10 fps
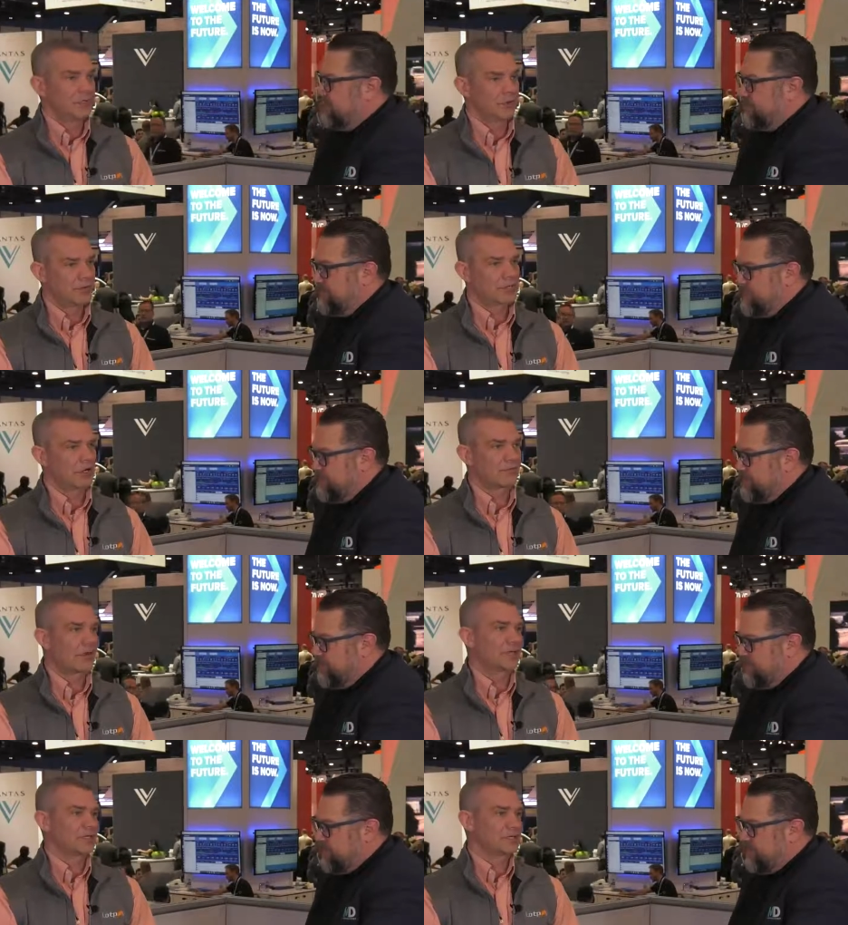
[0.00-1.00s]
Speaker 1: you know, the
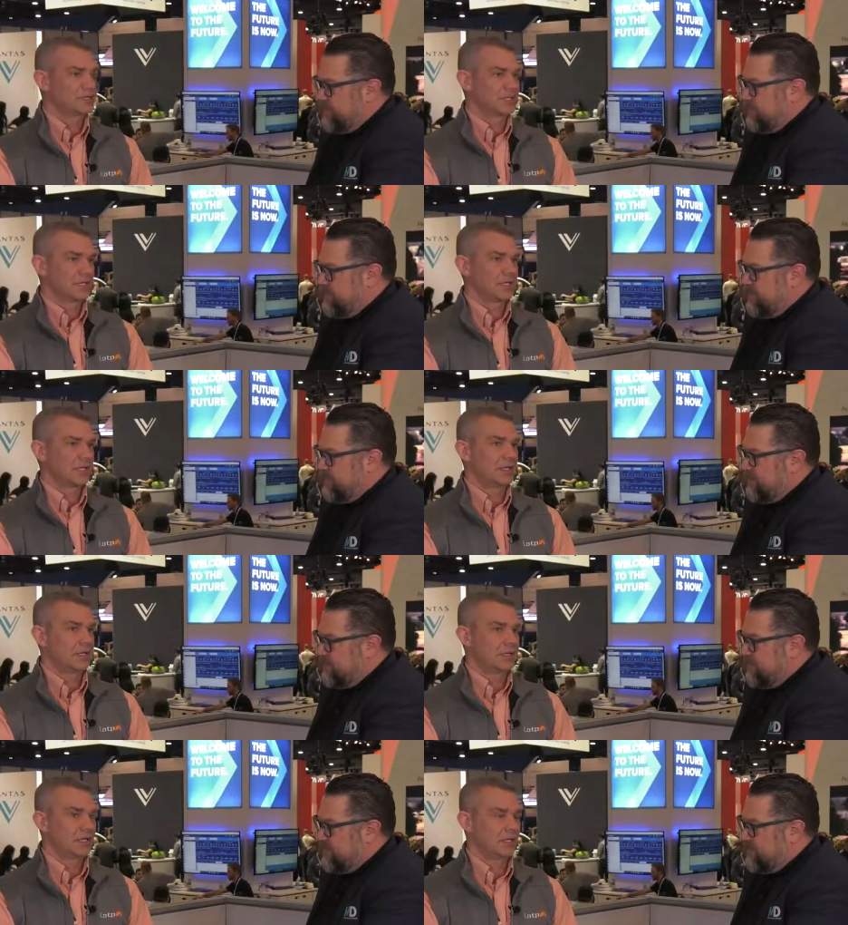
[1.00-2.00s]
Carvanas and, and,
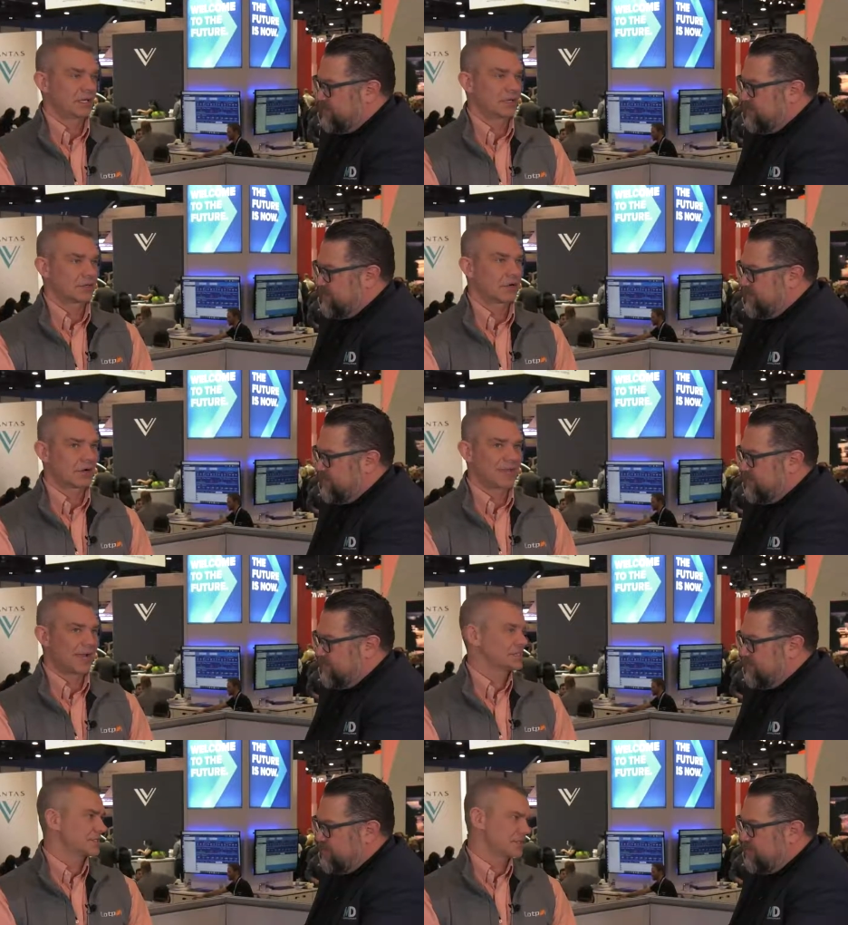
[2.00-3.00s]
and uh, the
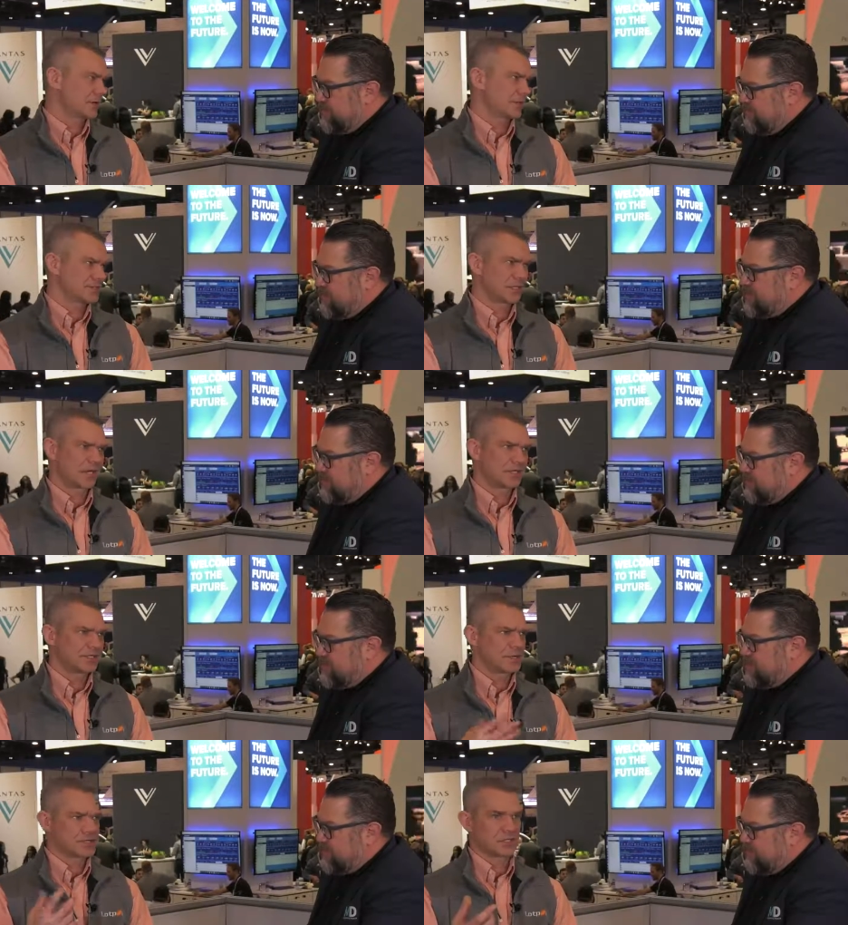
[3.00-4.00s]
CarMaxes and all this, a lot of
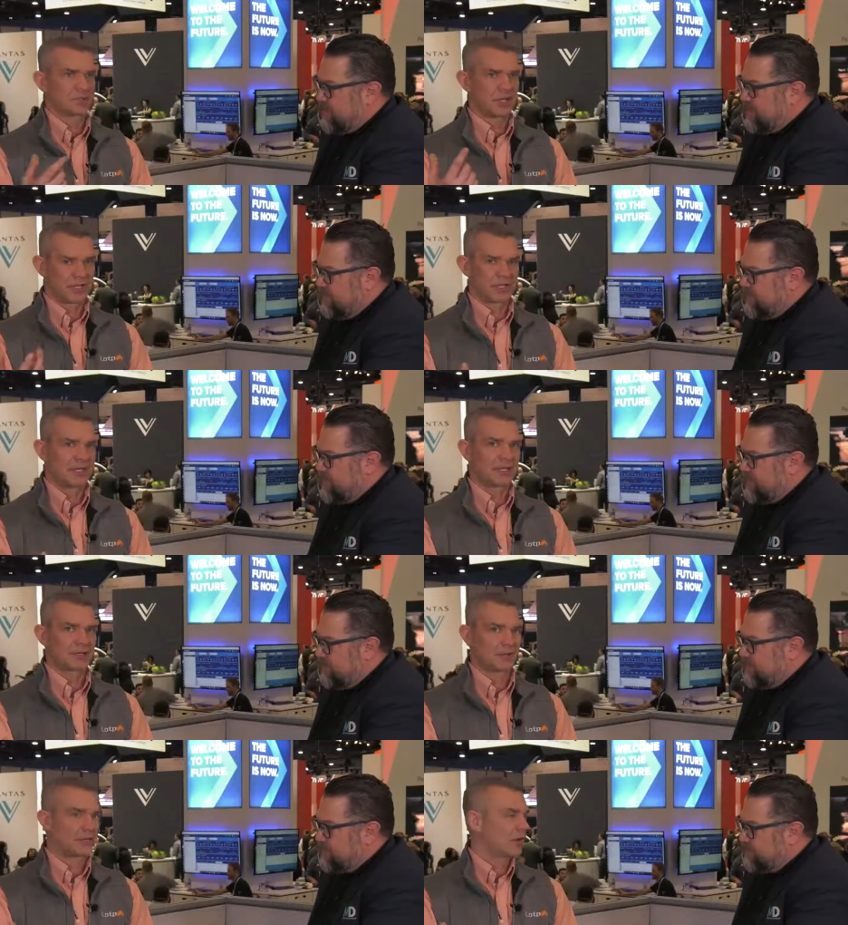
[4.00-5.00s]
dealers are complaining they can't
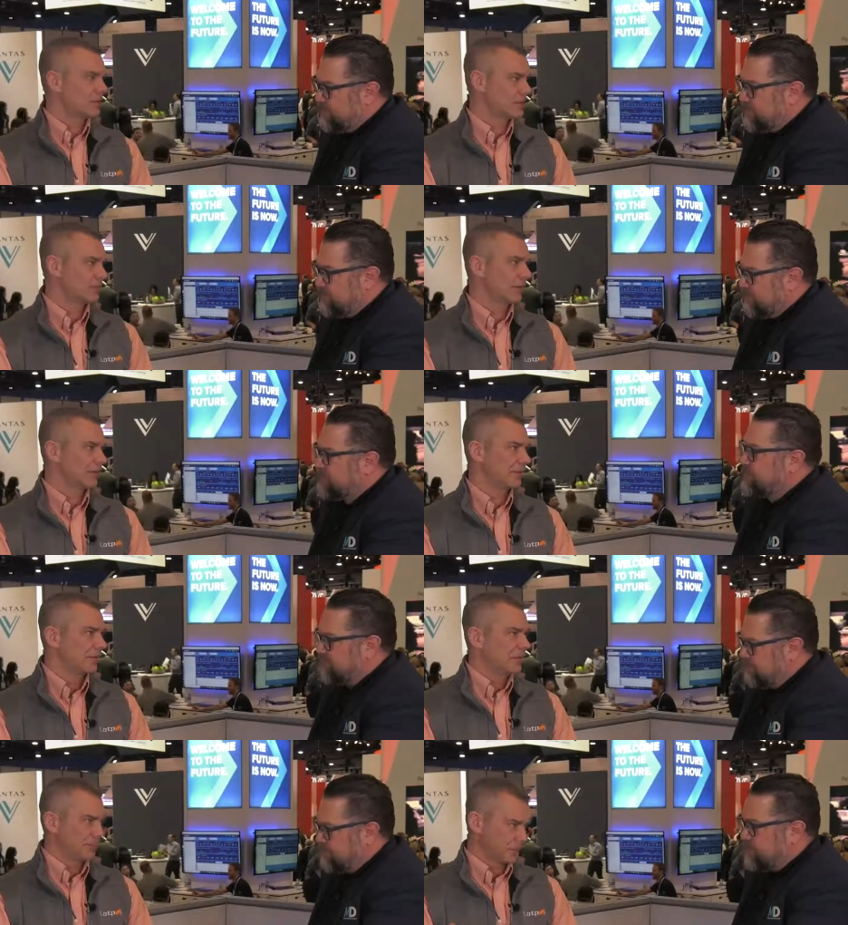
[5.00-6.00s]
go to the auction and buy
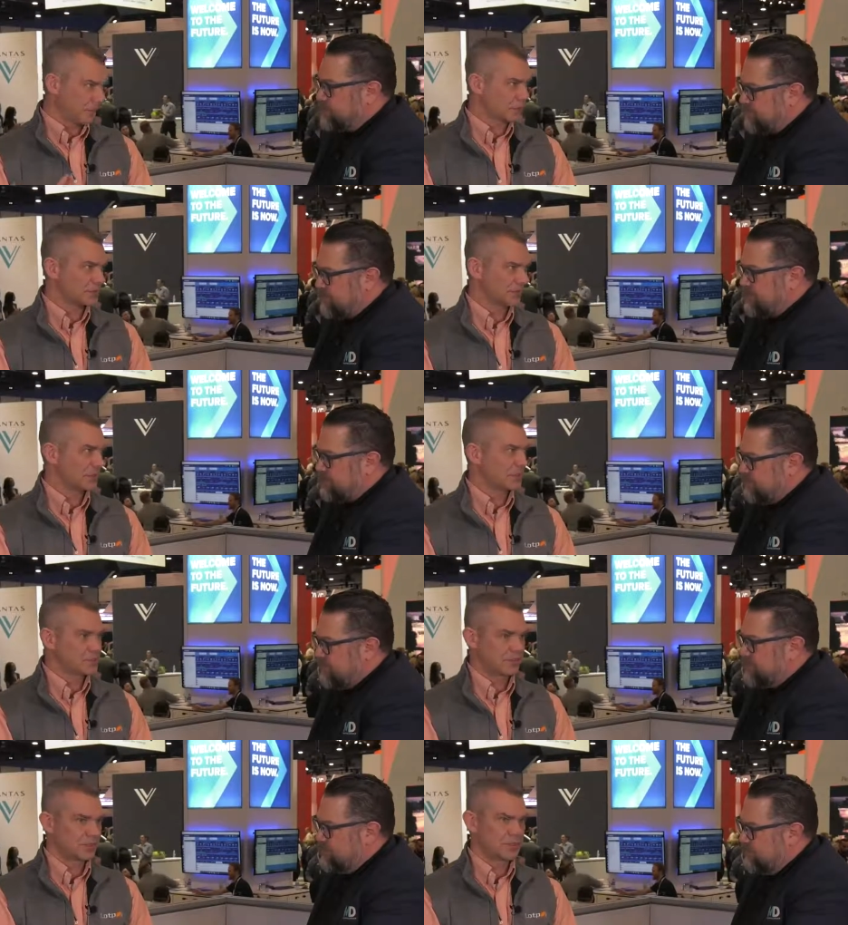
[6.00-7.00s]
cars what they need
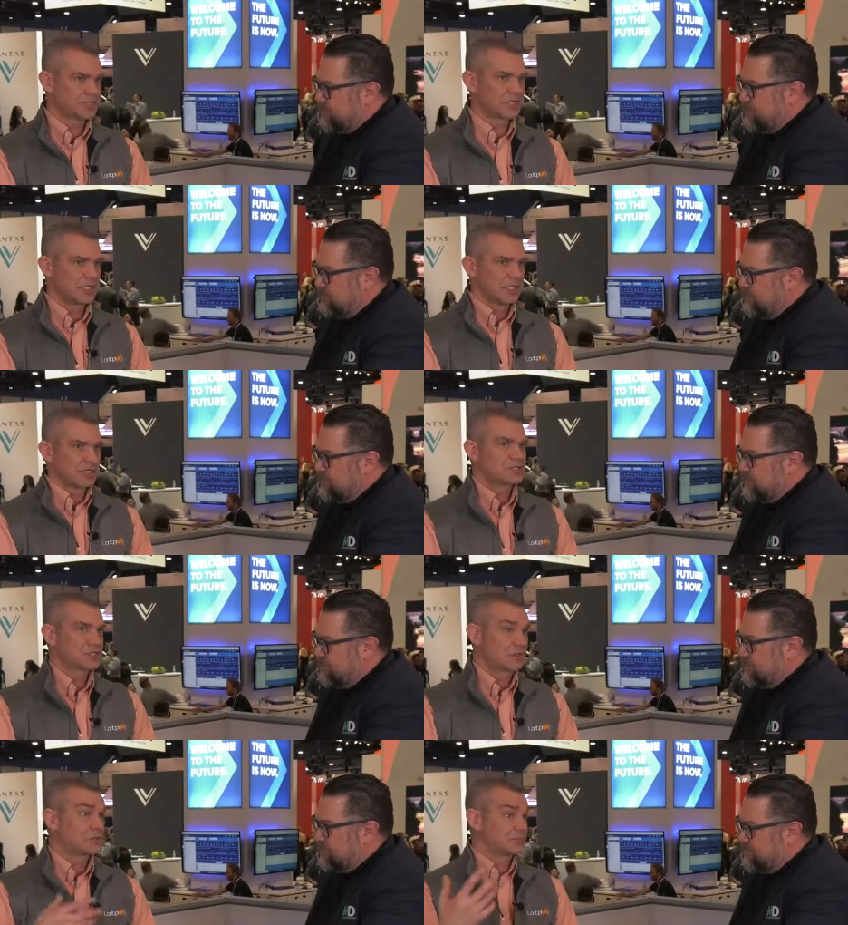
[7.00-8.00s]
to, but those, because
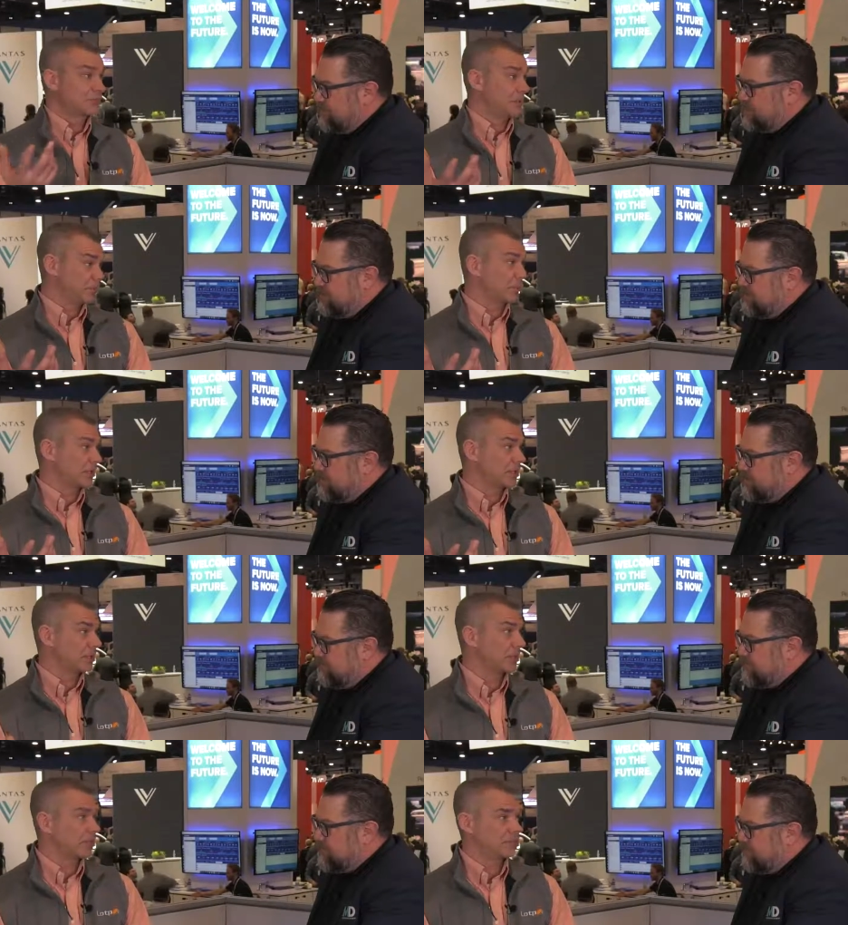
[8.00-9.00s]
of those people running
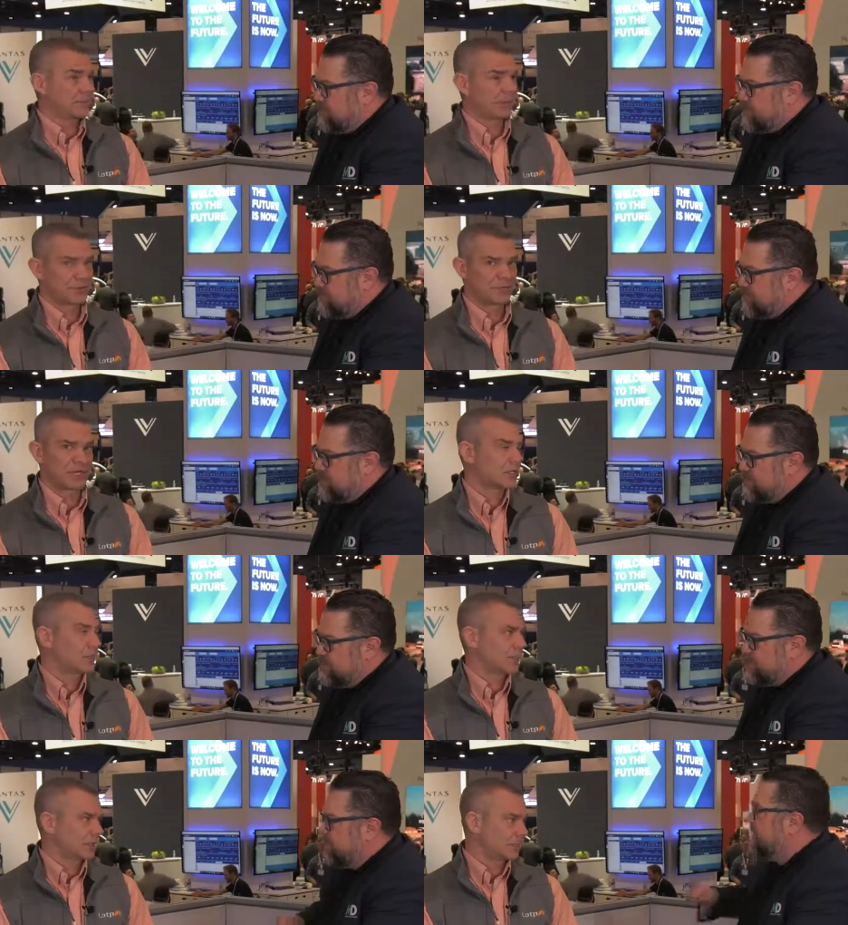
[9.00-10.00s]
them up, but they're not
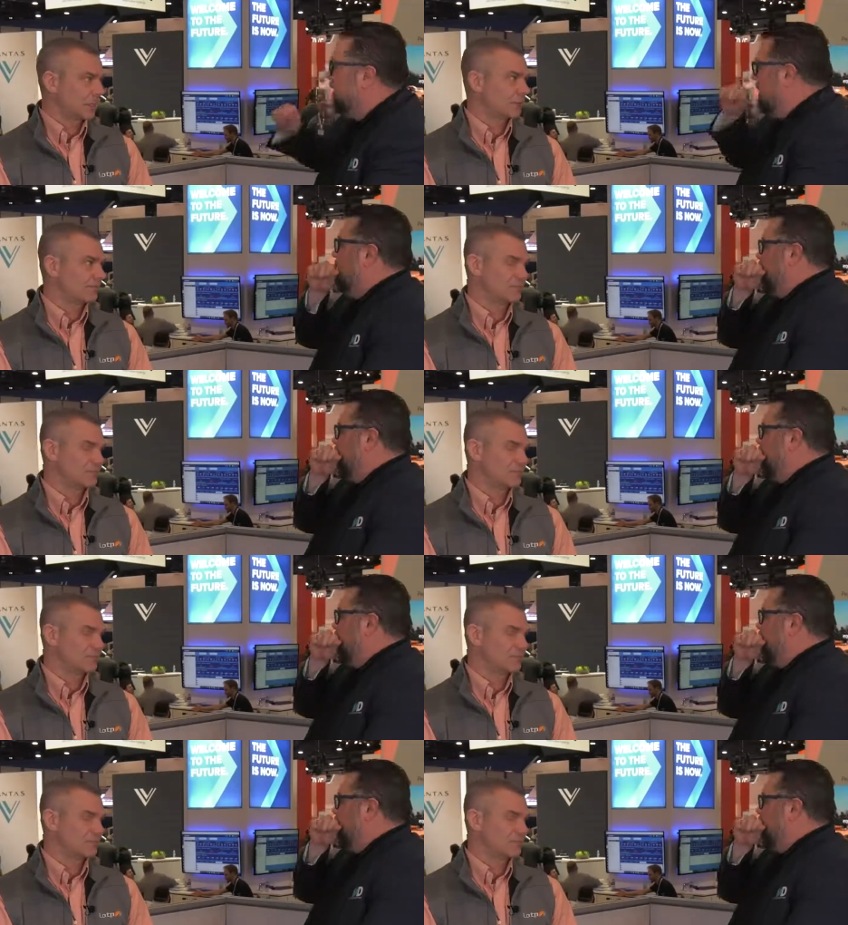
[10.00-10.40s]
going anywhere.